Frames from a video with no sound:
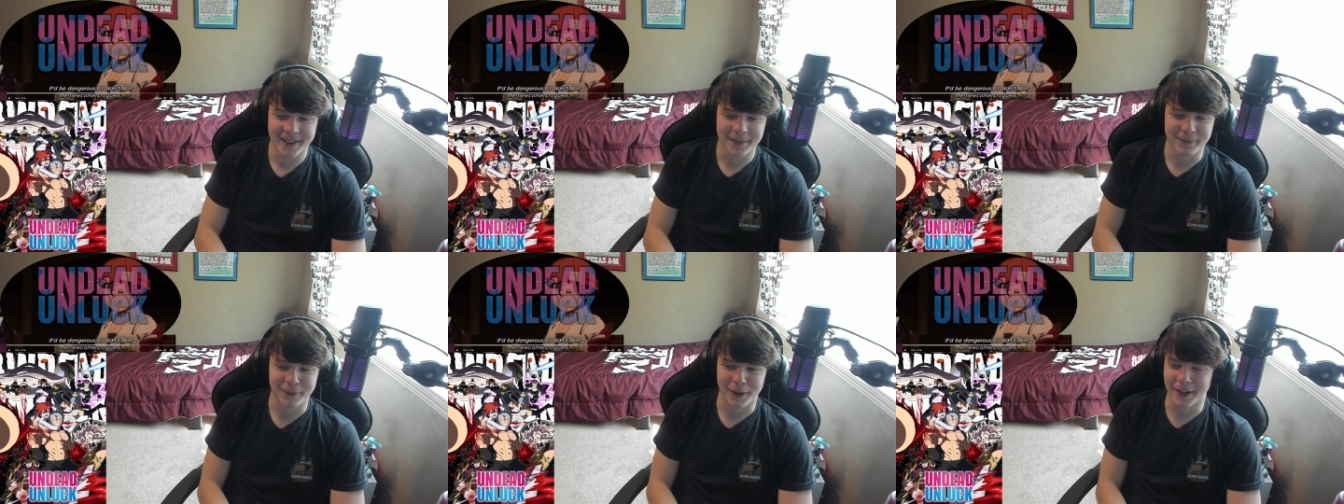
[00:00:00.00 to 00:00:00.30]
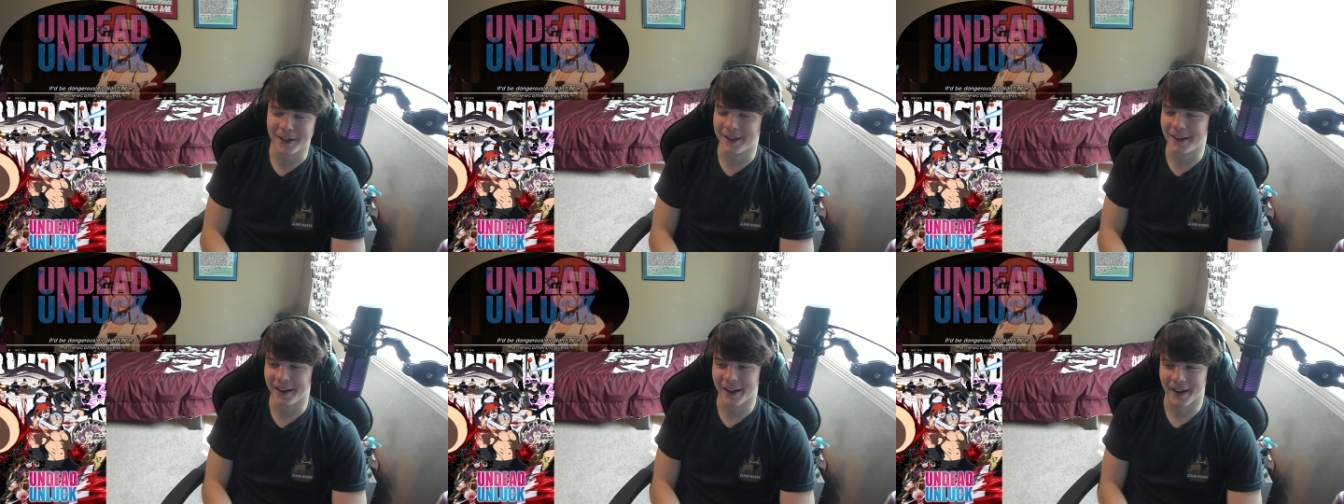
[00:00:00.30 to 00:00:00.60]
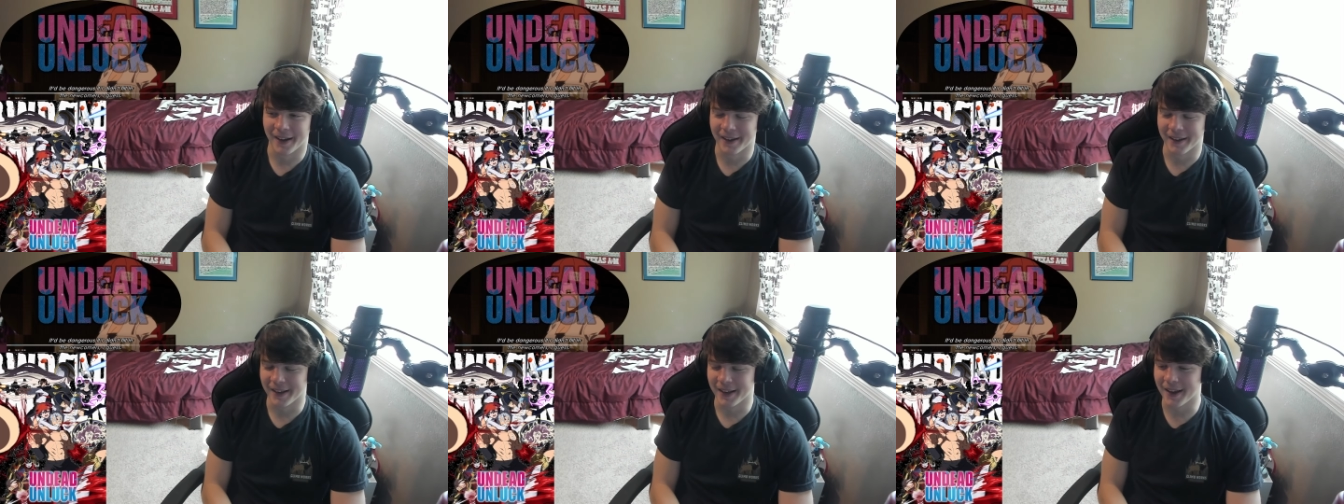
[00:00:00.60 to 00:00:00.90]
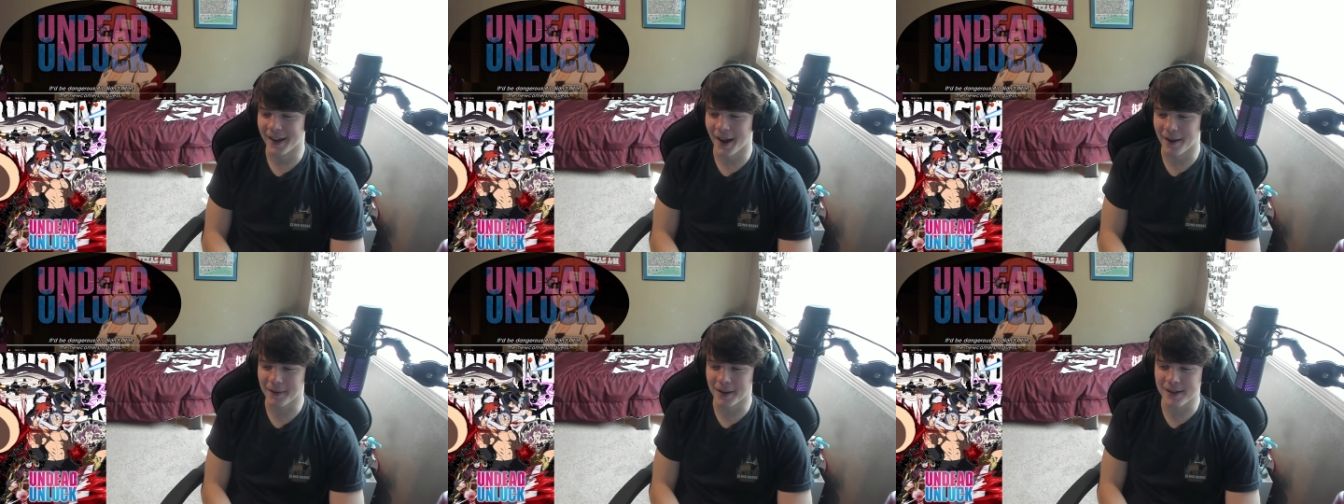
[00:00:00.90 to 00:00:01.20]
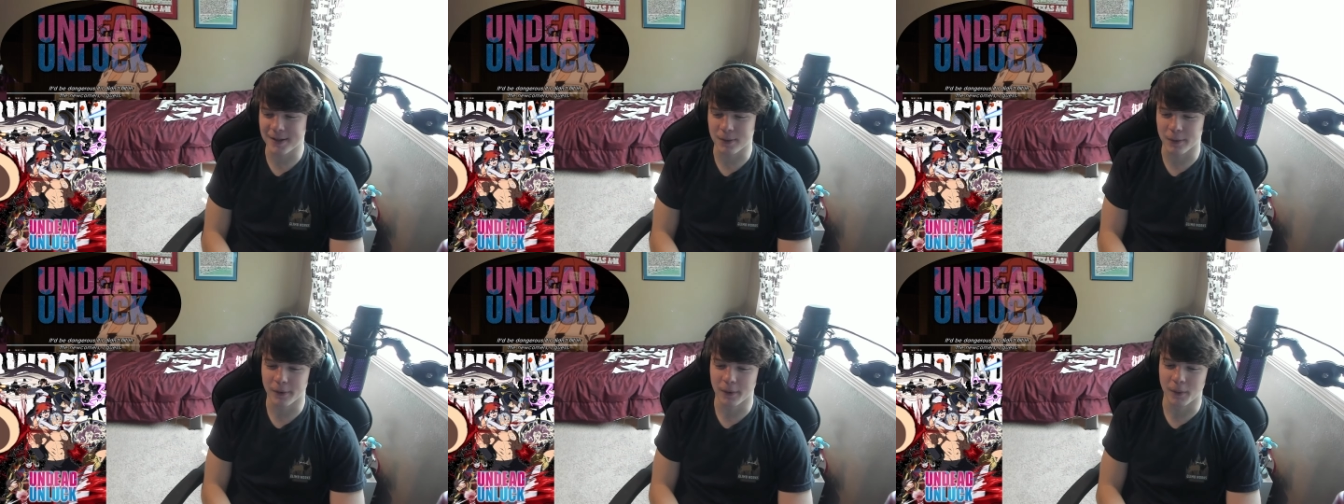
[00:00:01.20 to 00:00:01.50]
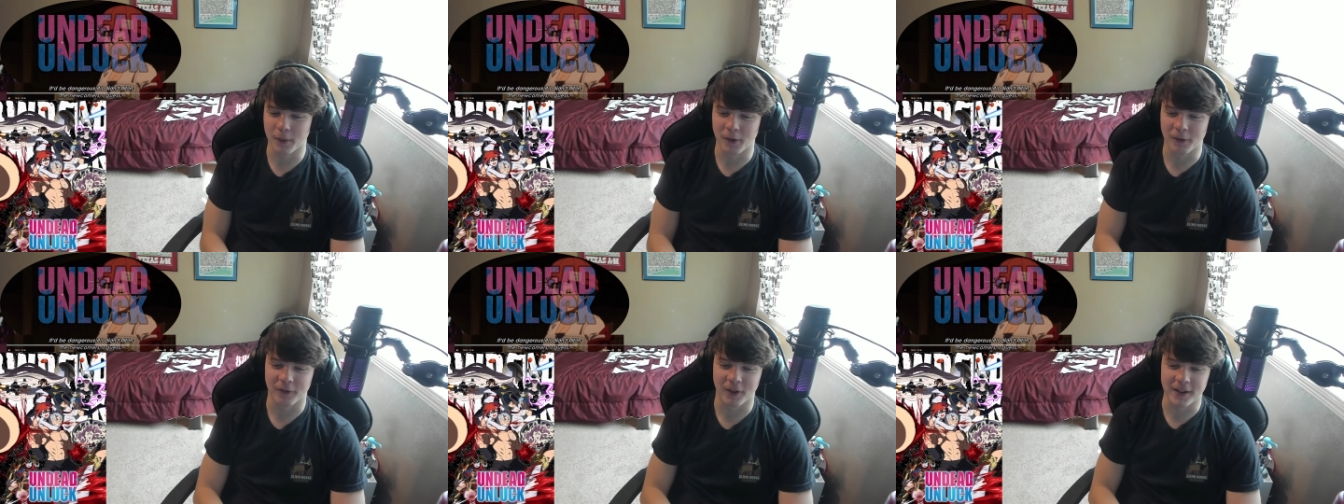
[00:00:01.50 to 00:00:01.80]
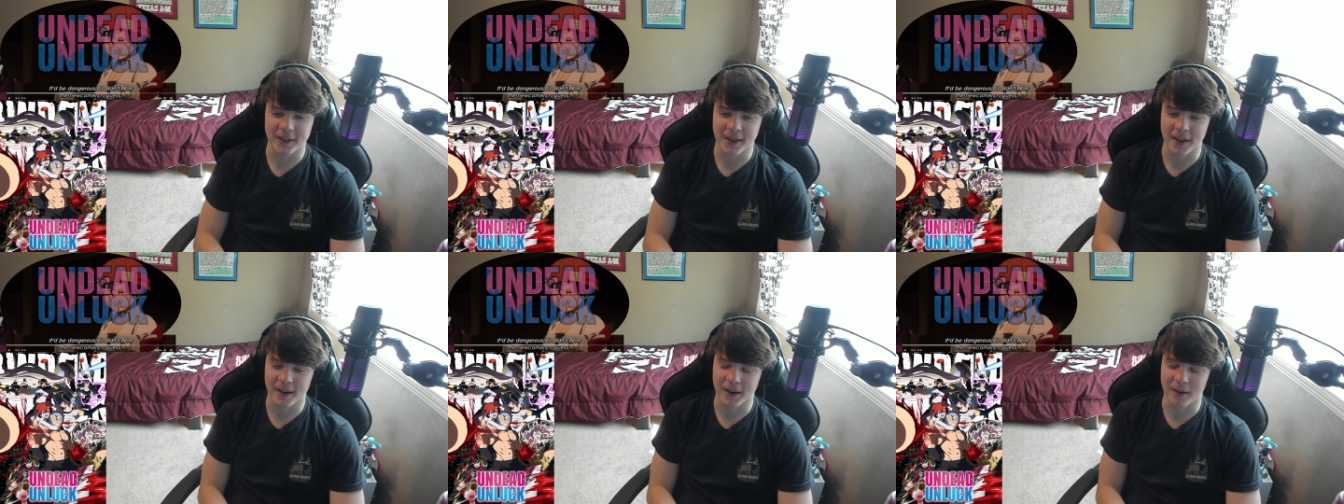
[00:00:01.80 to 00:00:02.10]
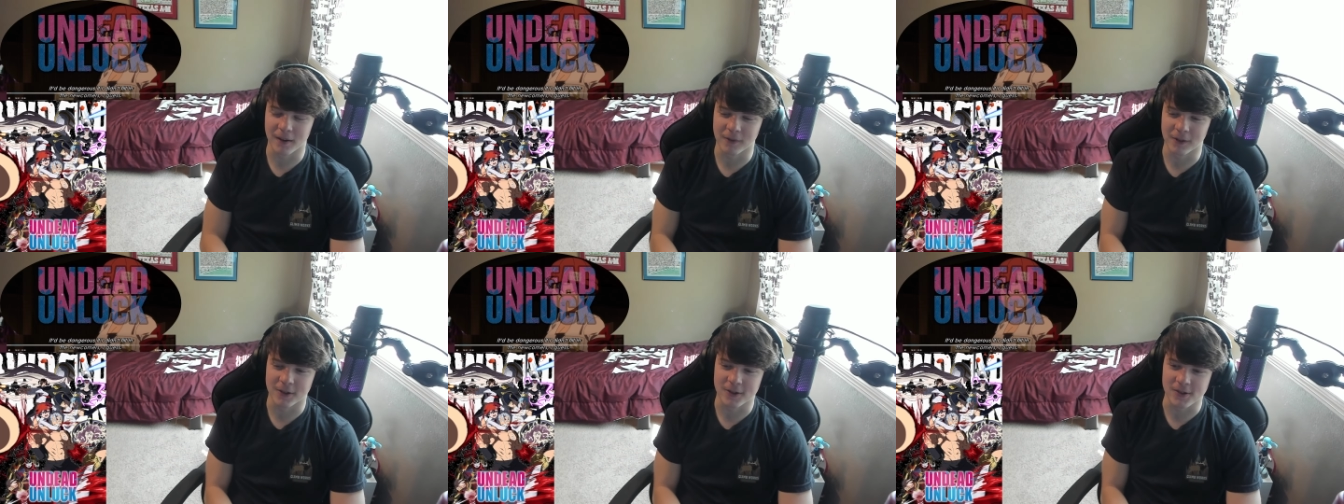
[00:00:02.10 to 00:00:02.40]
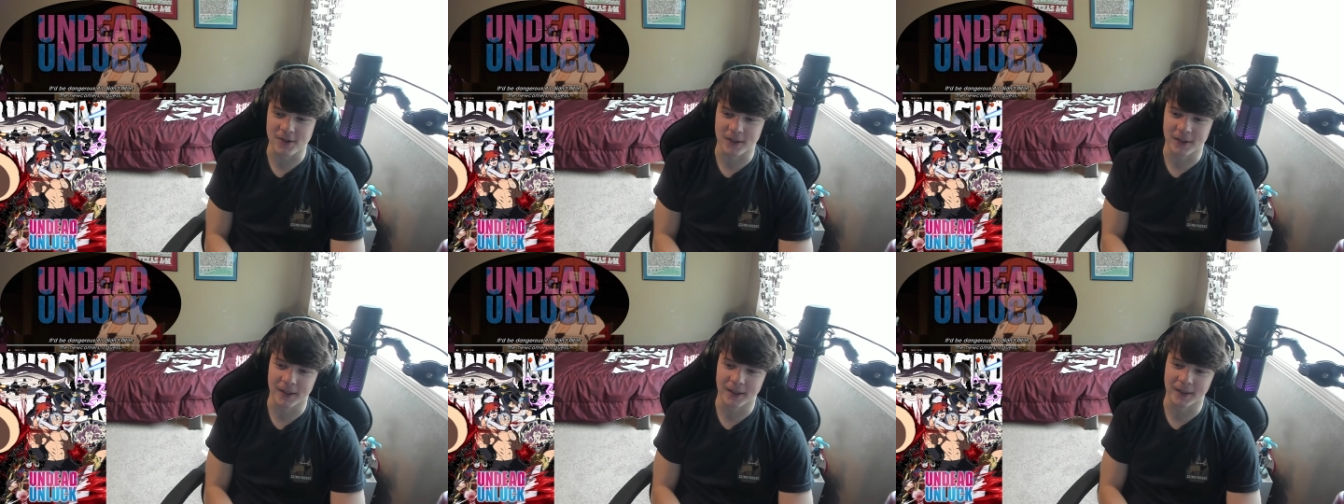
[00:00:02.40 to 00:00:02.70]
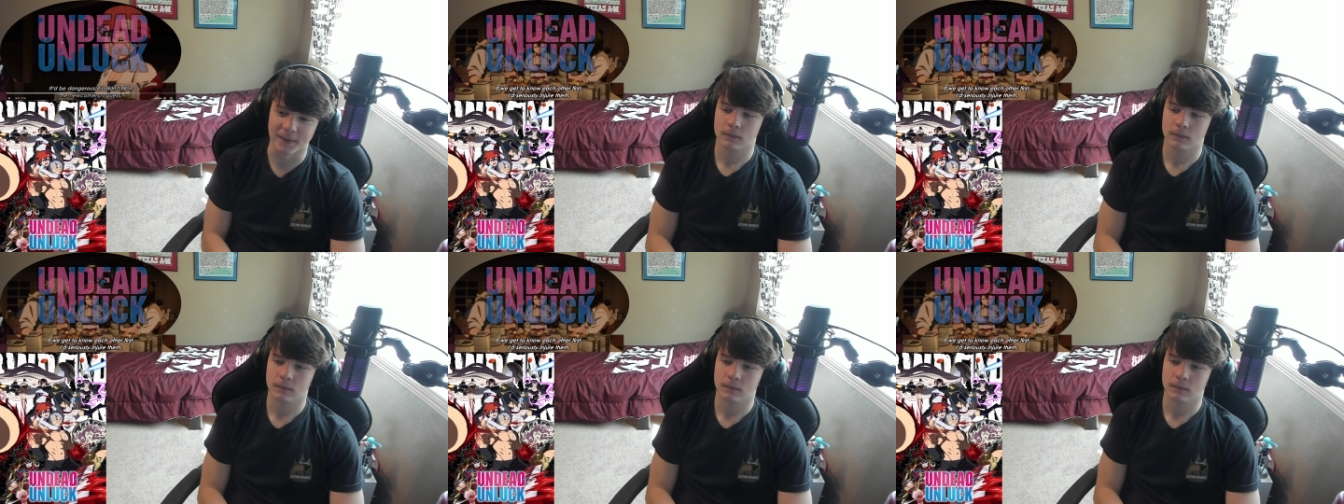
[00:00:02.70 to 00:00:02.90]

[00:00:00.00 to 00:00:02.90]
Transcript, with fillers: But nah, I guess we'll, we'll find that out eventually.